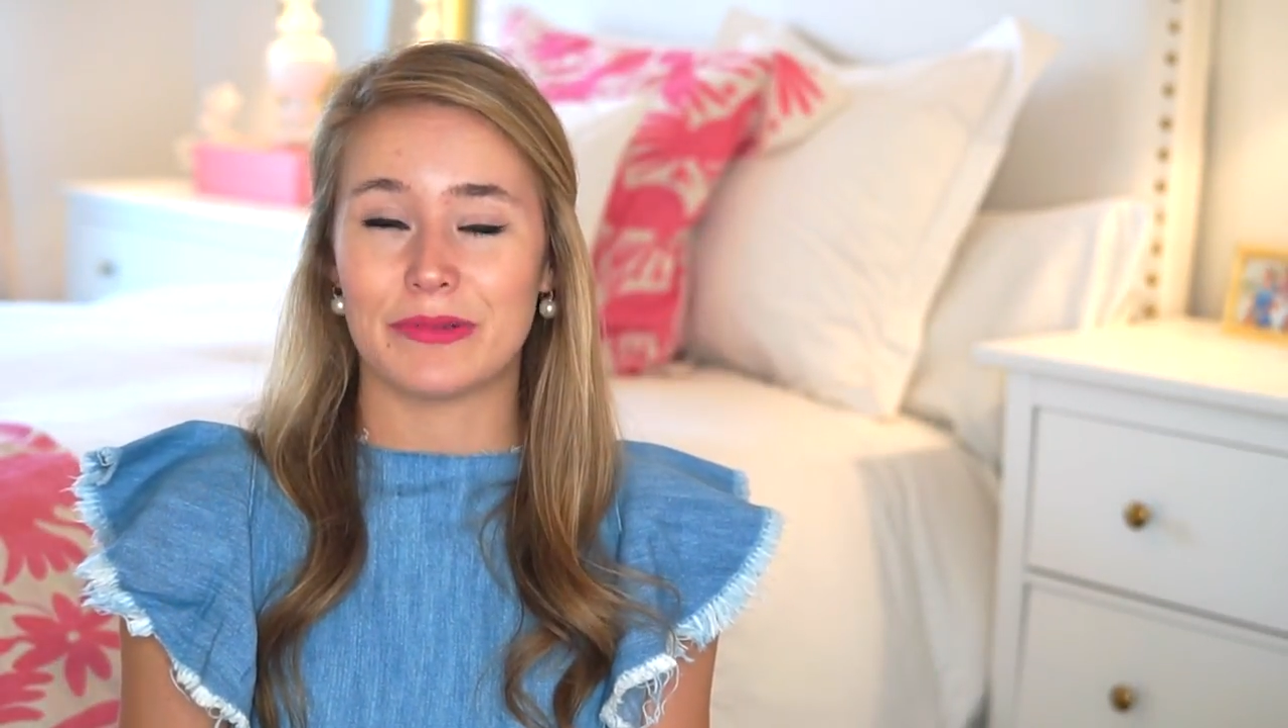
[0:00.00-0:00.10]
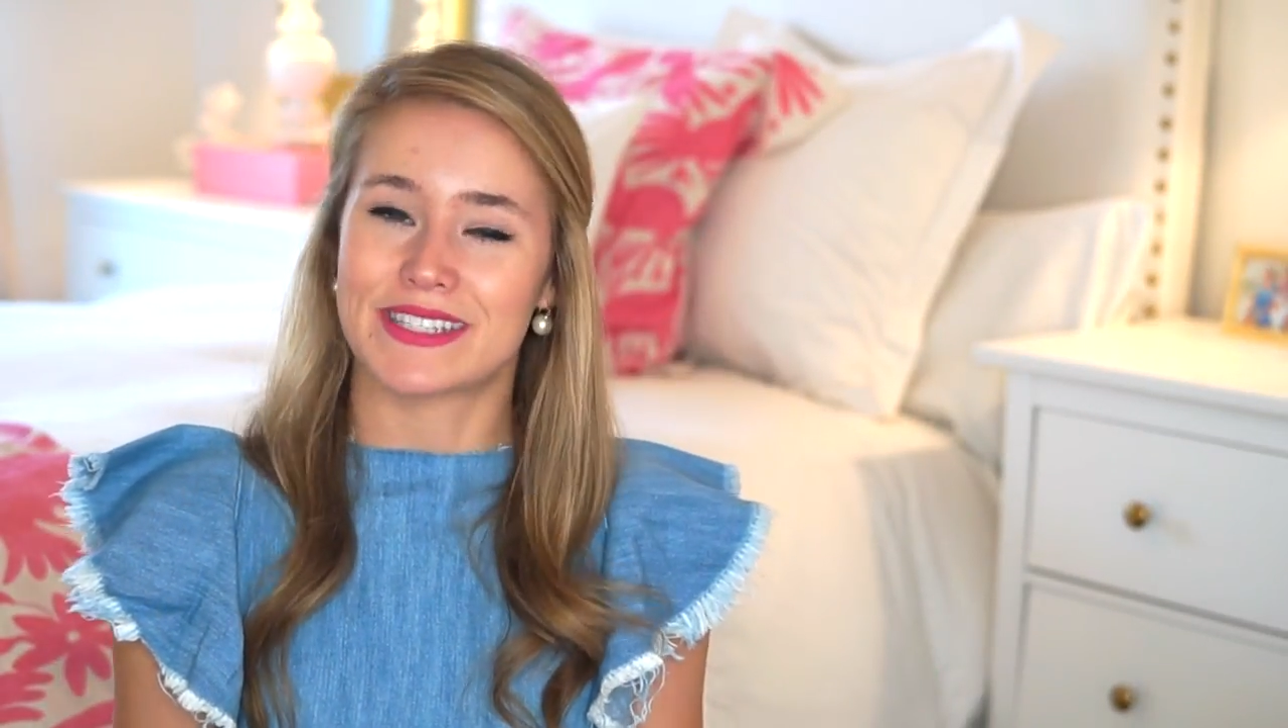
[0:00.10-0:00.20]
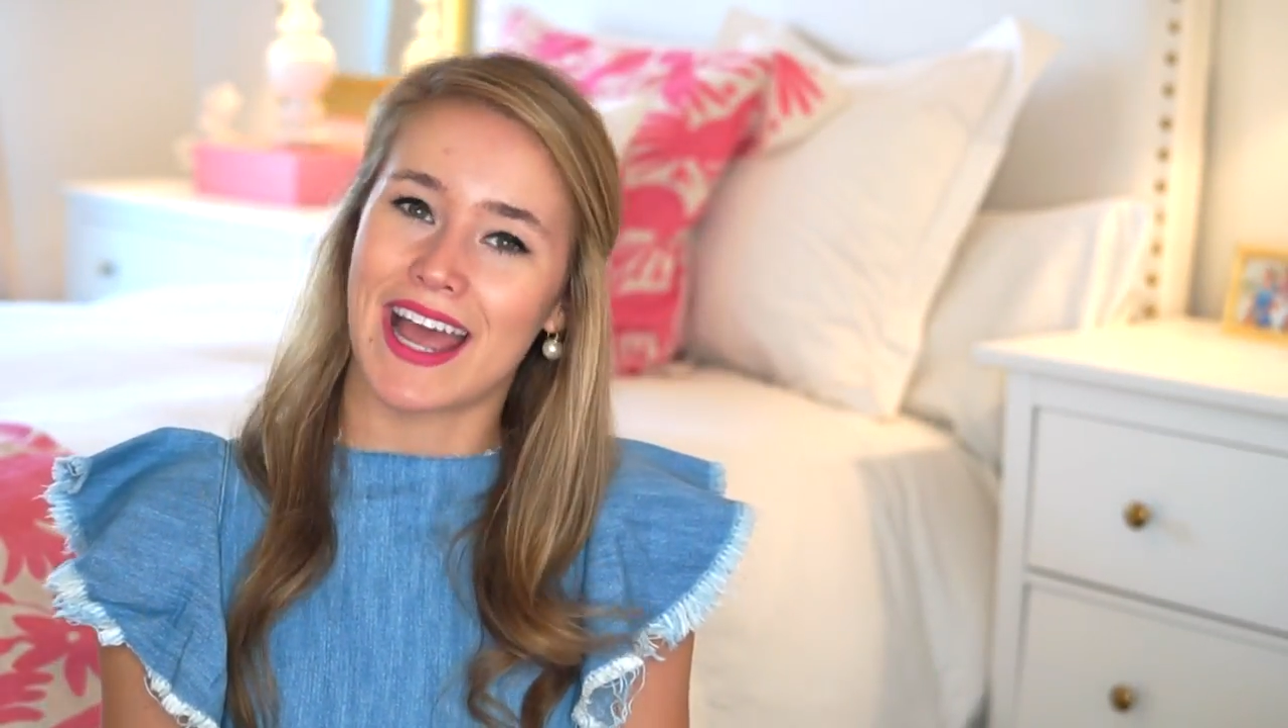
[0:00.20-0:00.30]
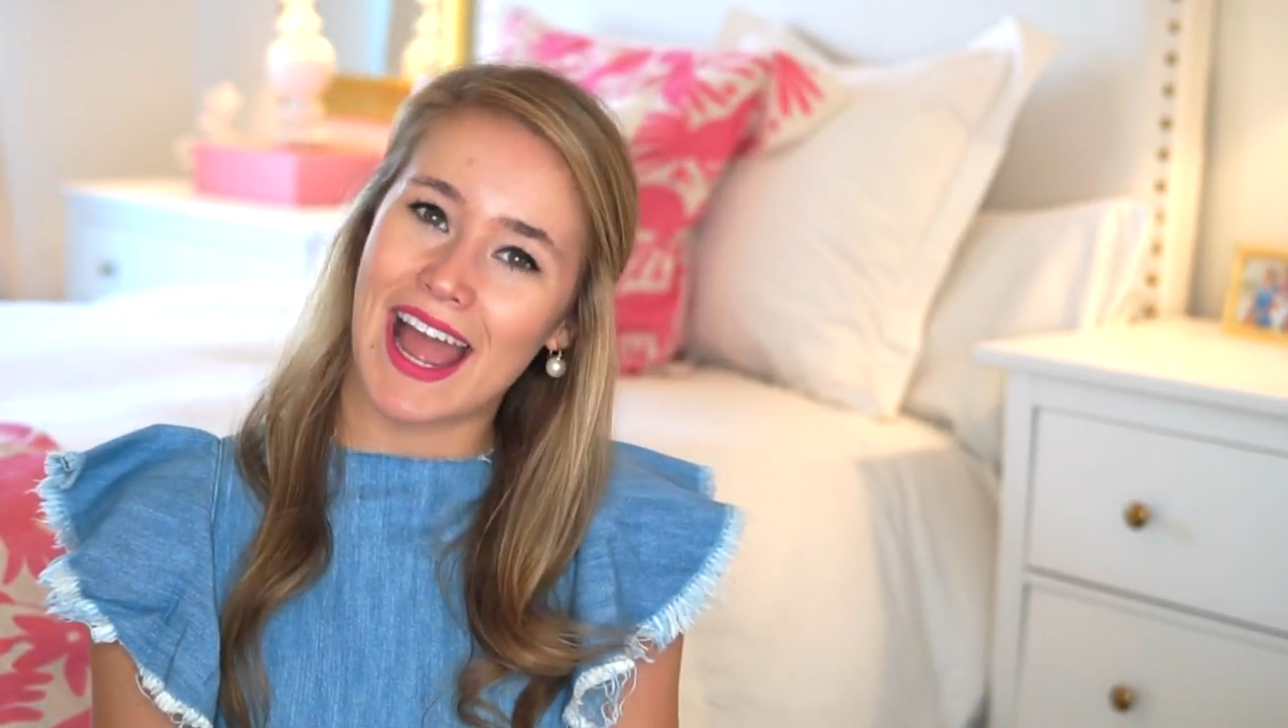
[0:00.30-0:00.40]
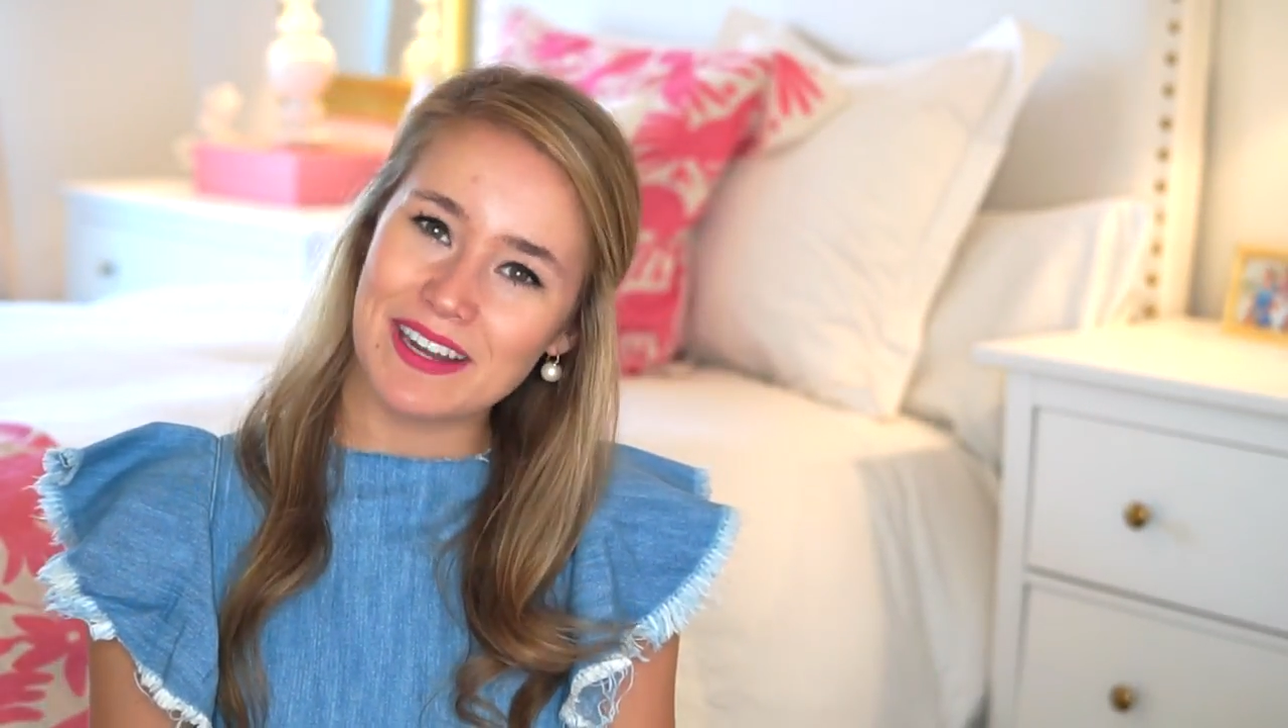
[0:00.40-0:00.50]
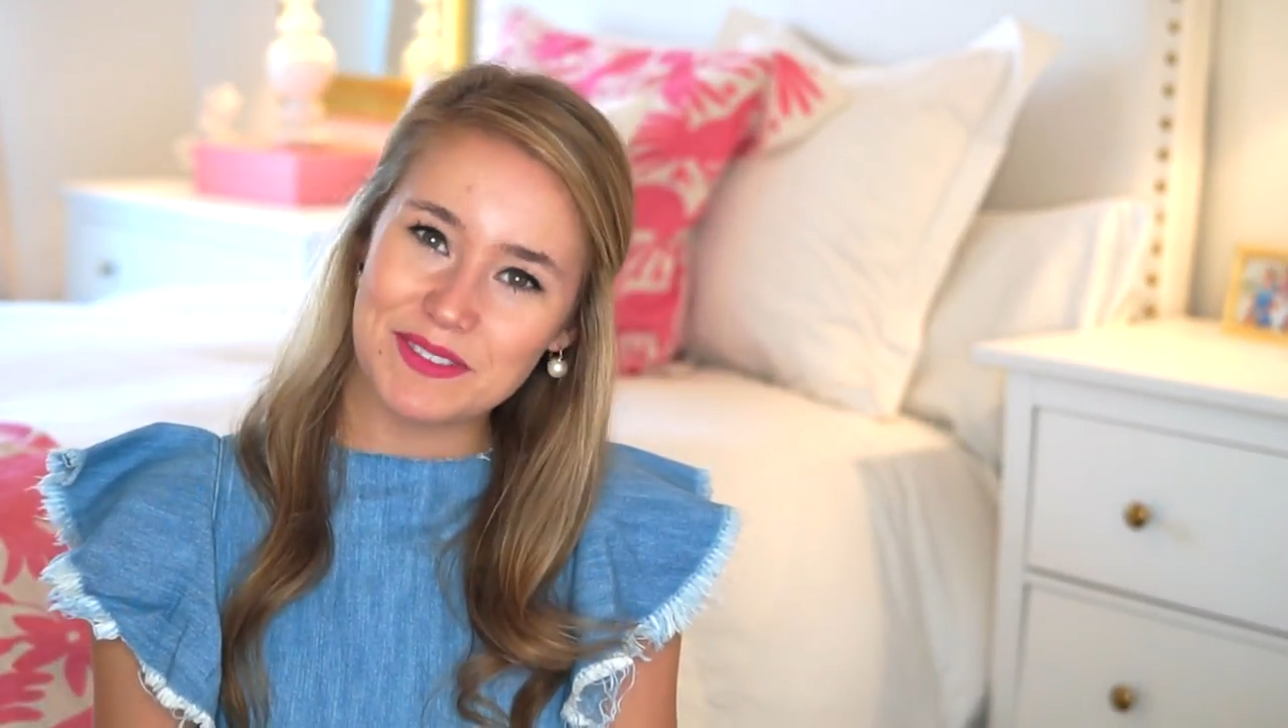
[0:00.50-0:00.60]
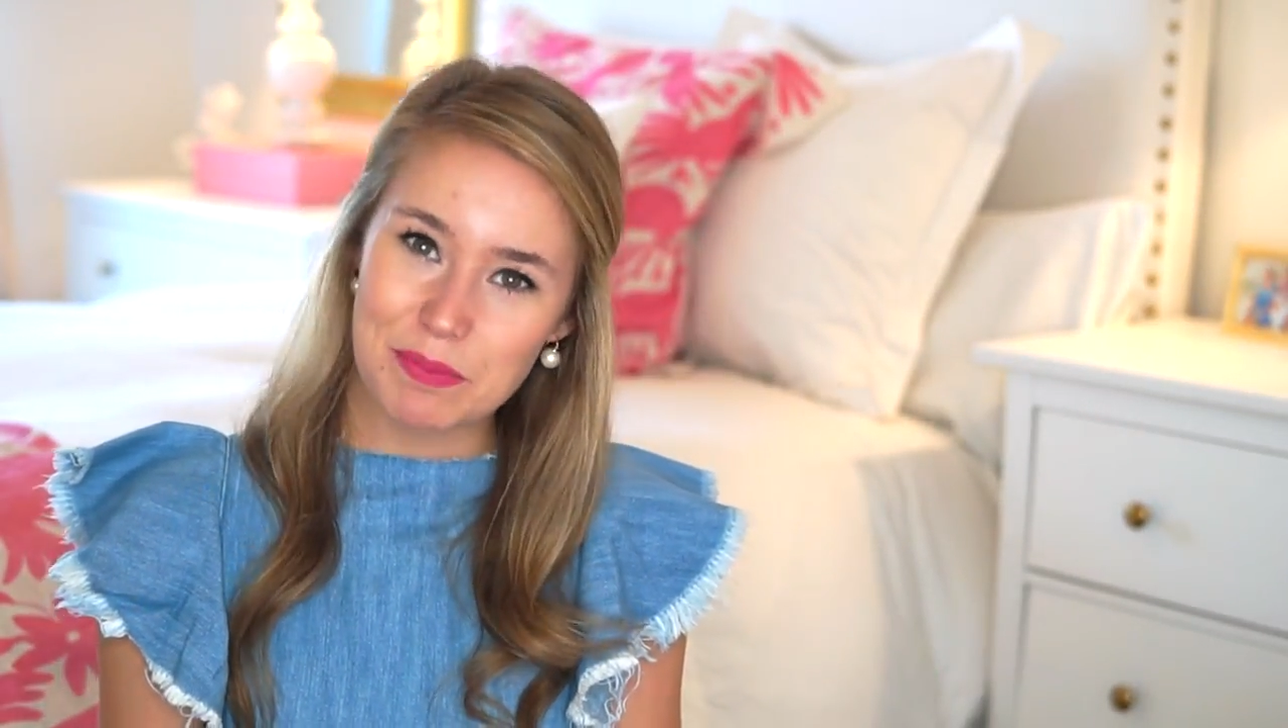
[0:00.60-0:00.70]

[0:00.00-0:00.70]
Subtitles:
was kind of